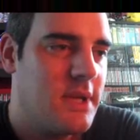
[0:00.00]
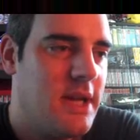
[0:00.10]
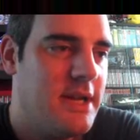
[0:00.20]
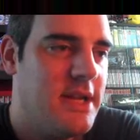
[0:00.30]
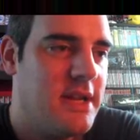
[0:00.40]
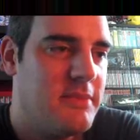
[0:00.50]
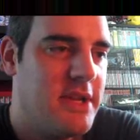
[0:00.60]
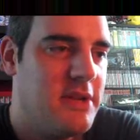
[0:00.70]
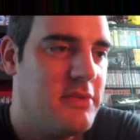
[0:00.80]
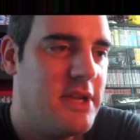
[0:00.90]
And then up
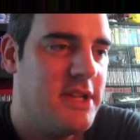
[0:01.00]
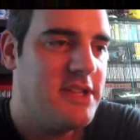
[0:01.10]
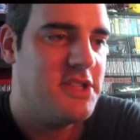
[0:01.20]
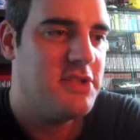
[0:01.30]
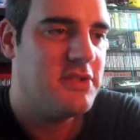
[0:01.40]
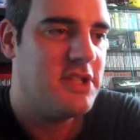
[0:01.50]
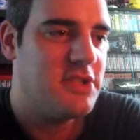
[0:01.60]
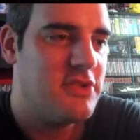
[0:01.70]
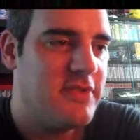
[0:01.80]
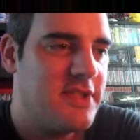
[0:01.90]
the hill here, this is used in a
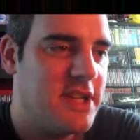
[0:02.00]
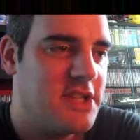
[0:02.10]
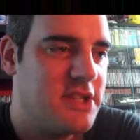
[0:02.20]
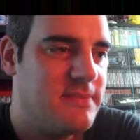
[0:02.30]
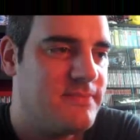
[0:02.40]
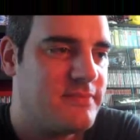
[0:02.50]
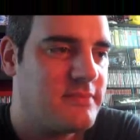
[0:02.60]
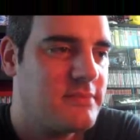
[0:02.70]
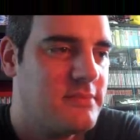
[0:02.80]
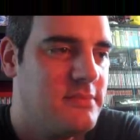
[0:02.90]
drift section.
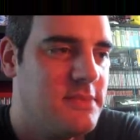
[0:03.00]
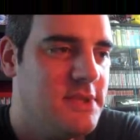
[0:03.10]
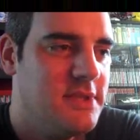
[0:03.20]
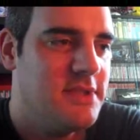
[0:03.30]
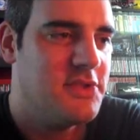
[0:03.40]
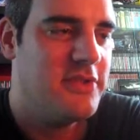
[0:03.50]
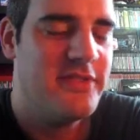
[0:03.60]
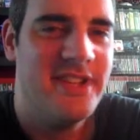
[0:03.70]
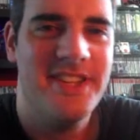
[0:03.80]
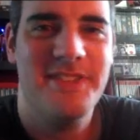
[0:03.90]

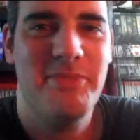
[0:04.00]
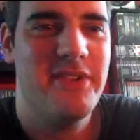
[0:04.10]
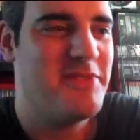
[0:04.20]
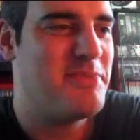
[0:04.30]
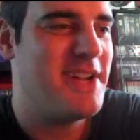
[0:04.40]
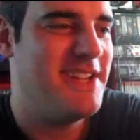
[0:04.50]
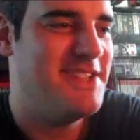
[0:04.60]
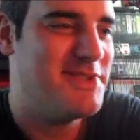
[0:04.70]
Drifting, it's a bit of a pain